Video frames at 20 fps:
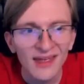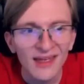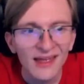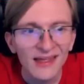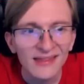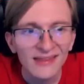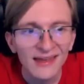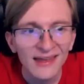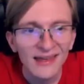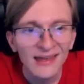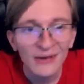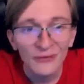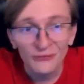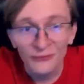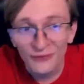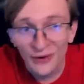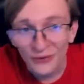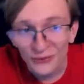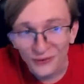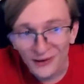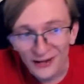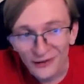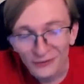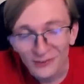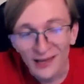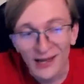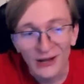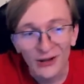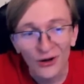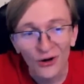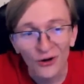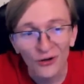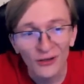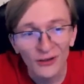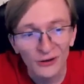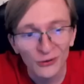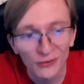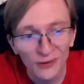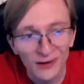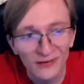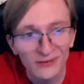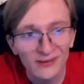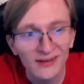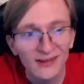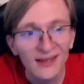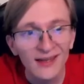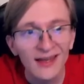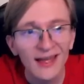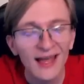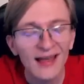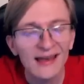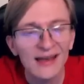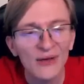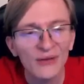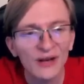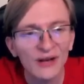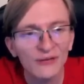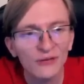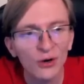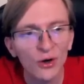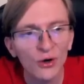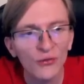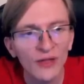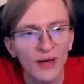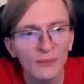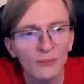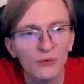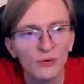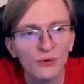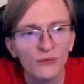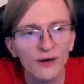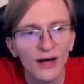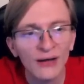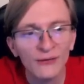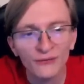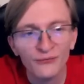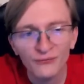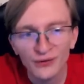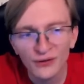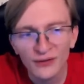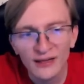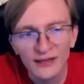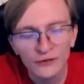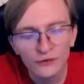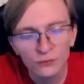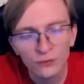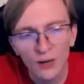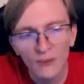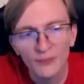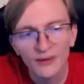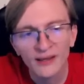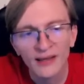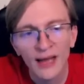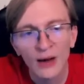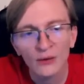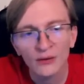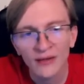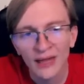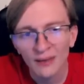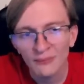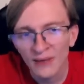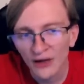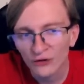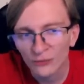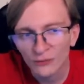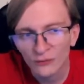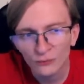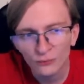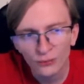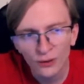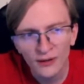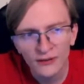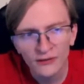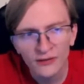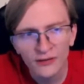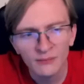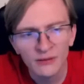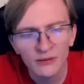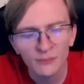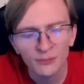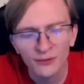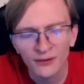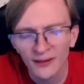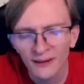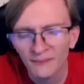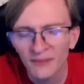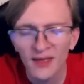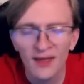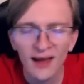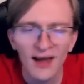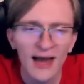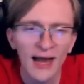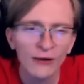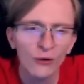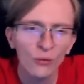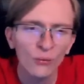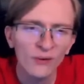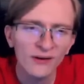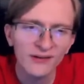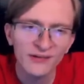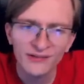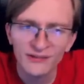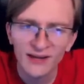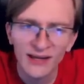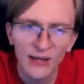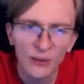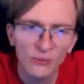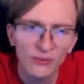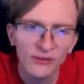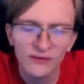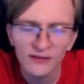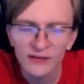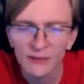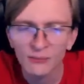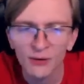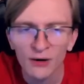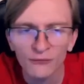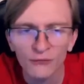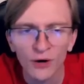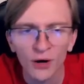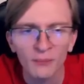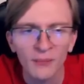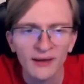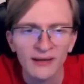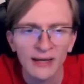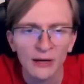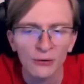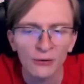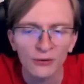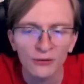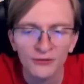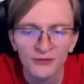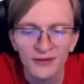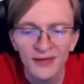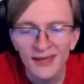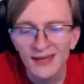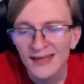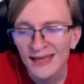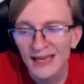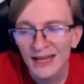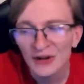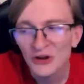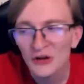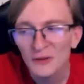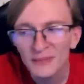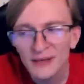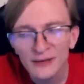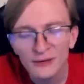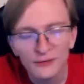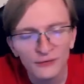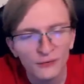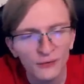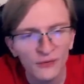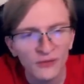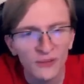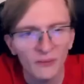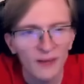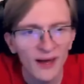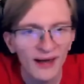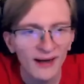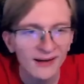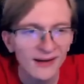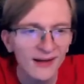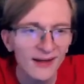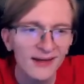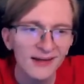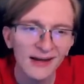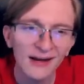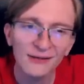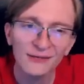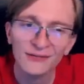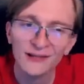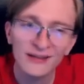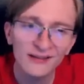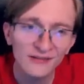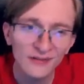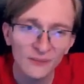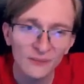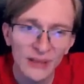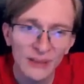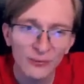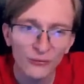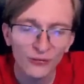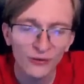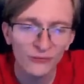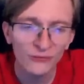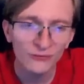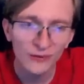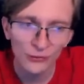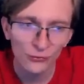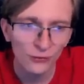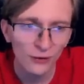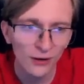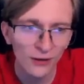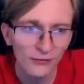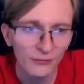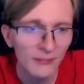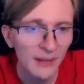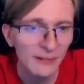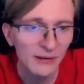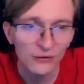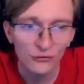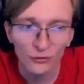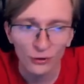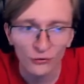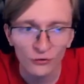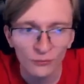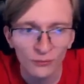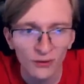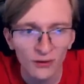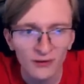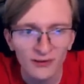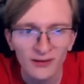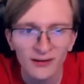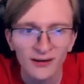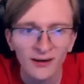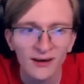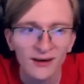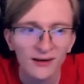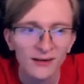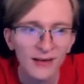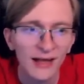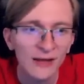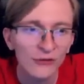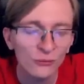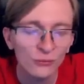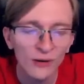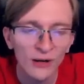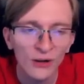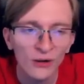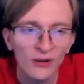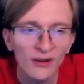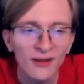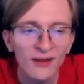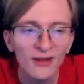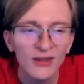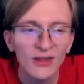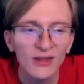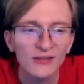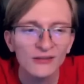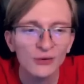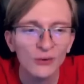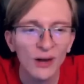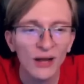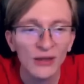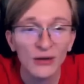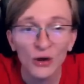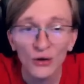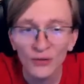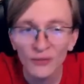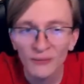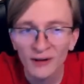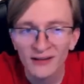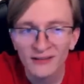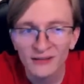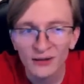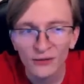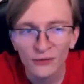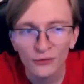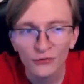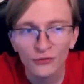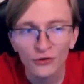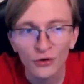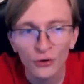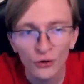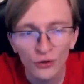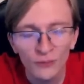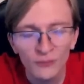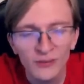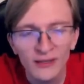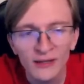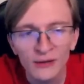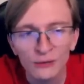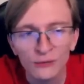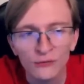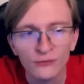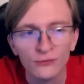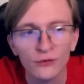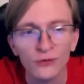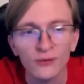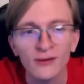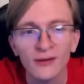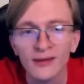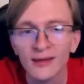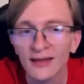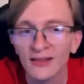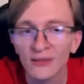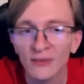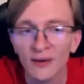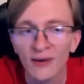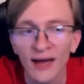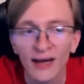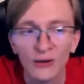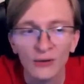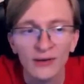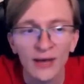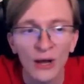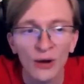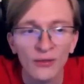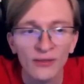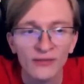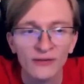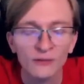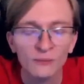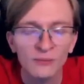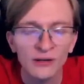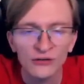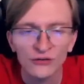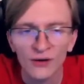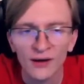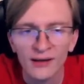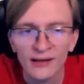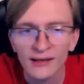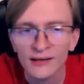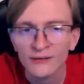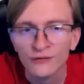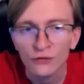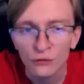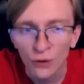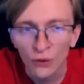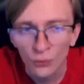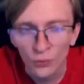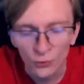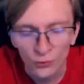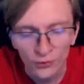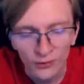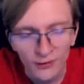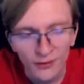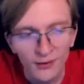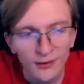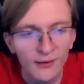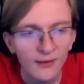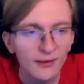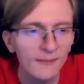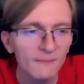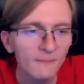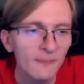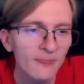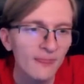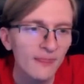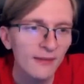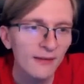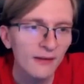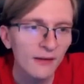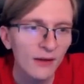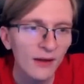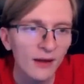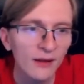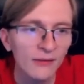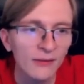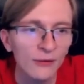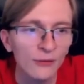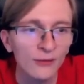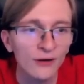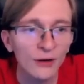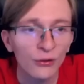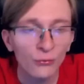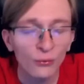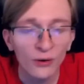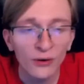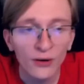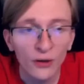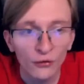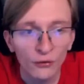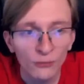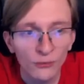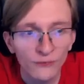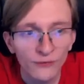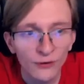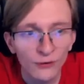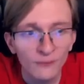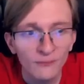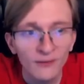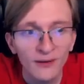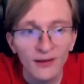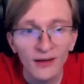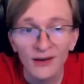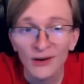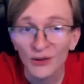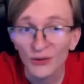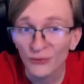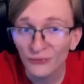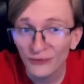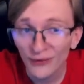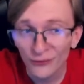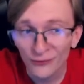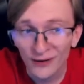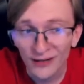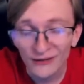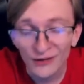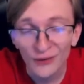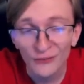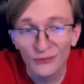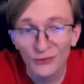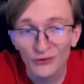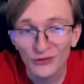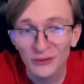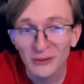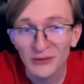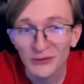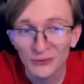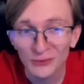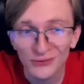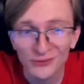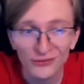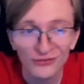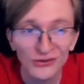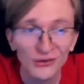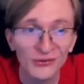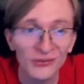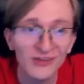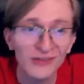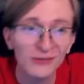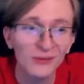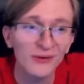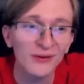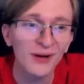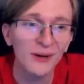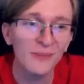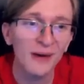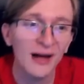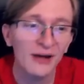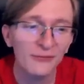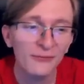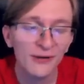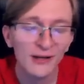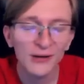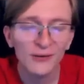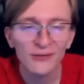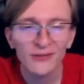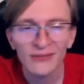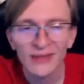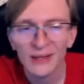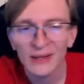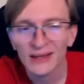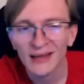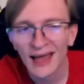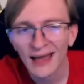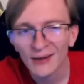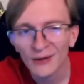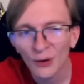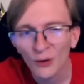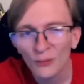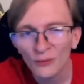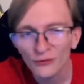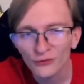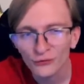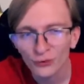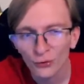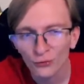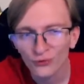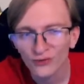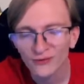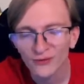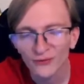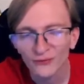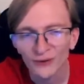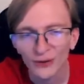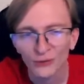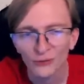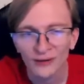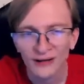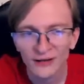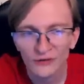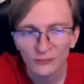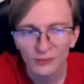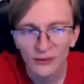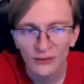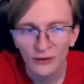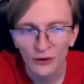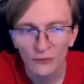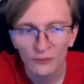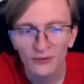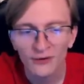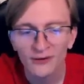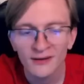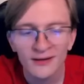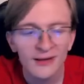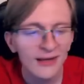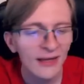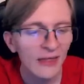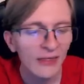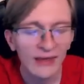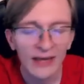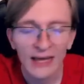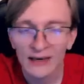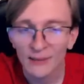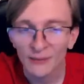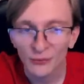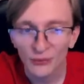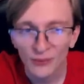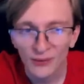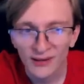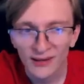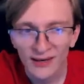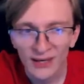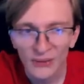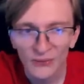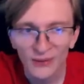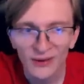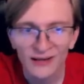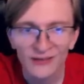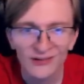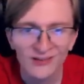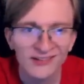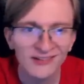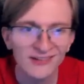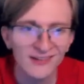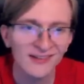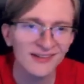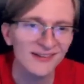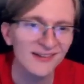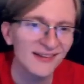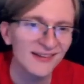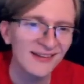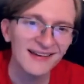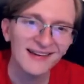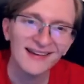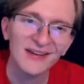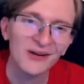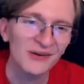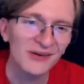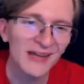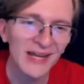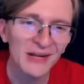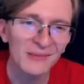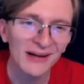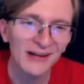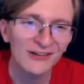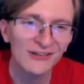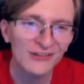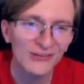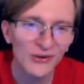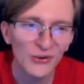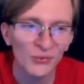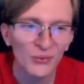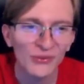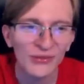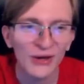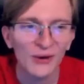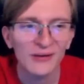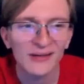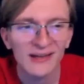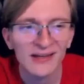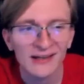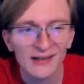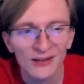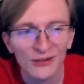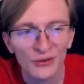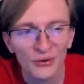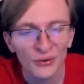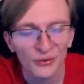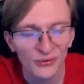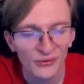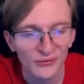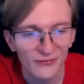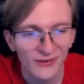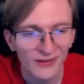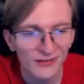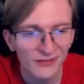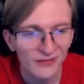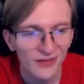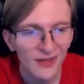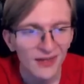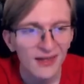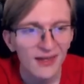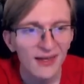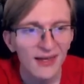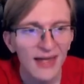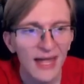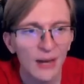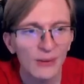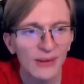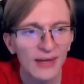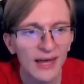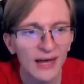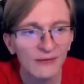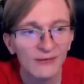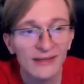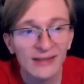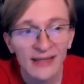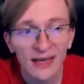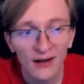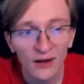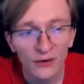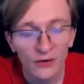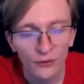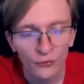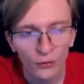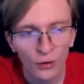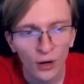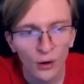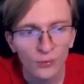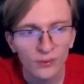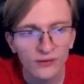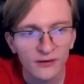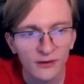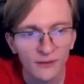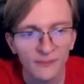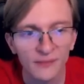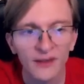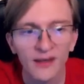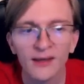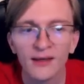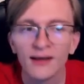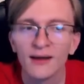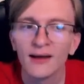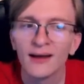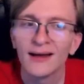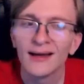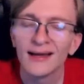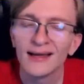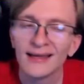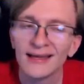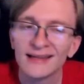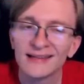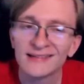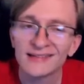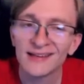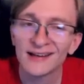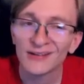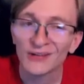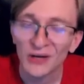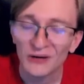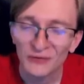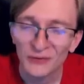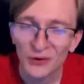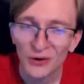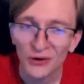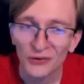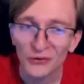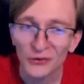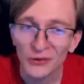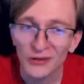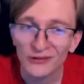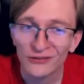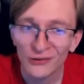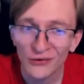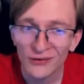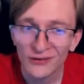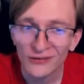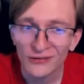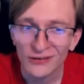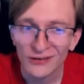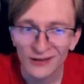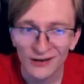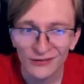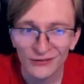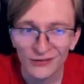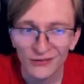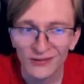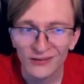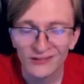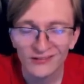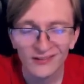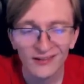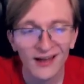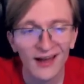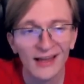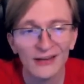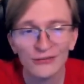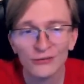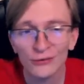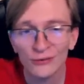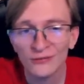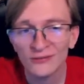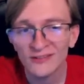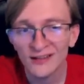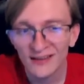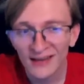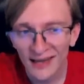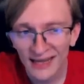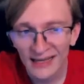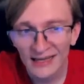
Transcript: They Feather Dance me. I call it correctly, and now that I've called that move, I feel like swapping out of that matchup is probably going to be the play. I don't want to stay in with a debuff on my Gyarados. It could be useful in the back. I've seen some people run Vigoroth, maybe Charge-a-Bug as well, so I know that my Skeleturge could be useful in the back now that this Pidgeot is lowered. They're going to throw another move here, another Feather Dance. Unfortunately, we do shield this one up. I figured that they had almost no reason to Feather Dance me there, but they end up doing it anyway just to take my shield without needing to lower their defense. And we have yet another Aqua Tail. It's a tough call. Do you shield this? Do you not shield this? I choose to take